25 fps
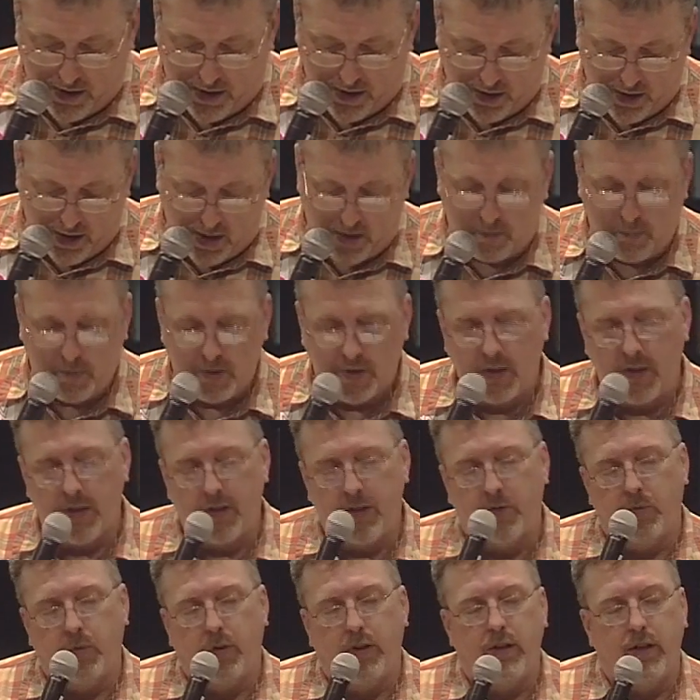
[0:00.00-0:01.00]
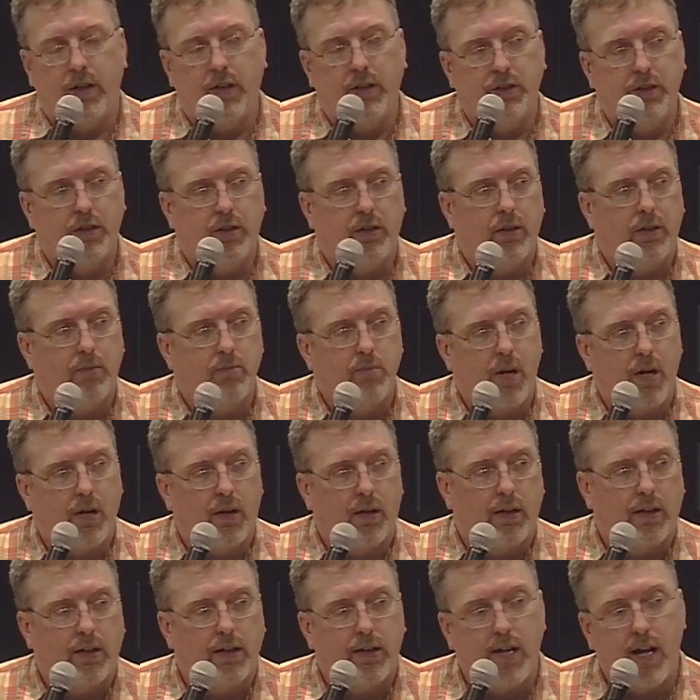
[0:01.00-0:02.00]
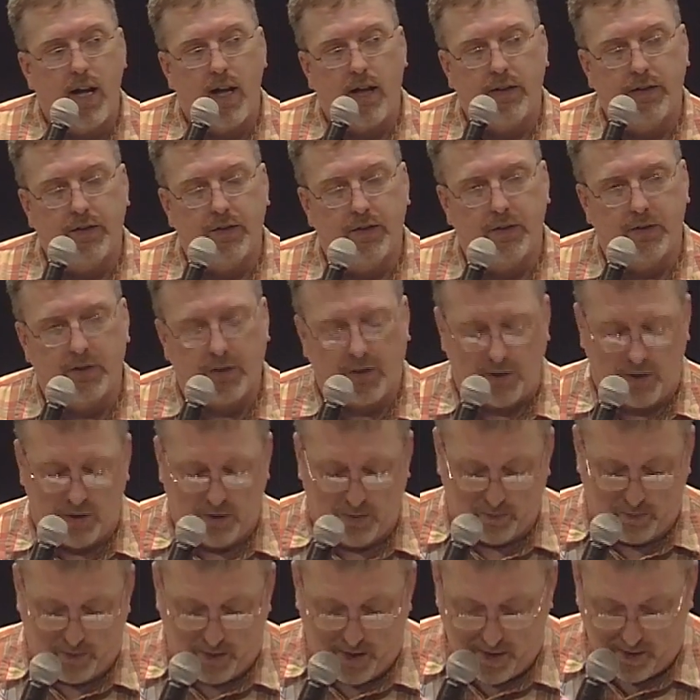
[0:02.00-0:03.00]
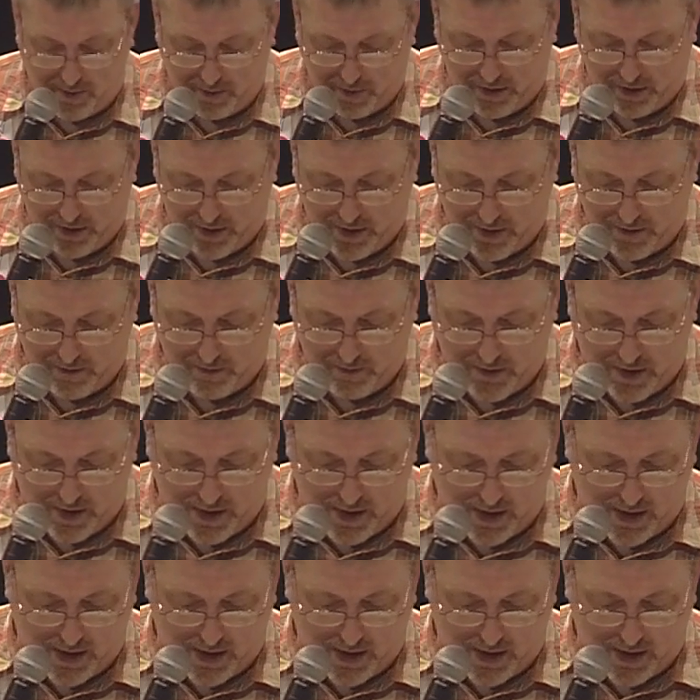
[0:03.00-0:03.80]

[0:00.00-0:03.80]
got a position with the engineering modeling analysis group, helping them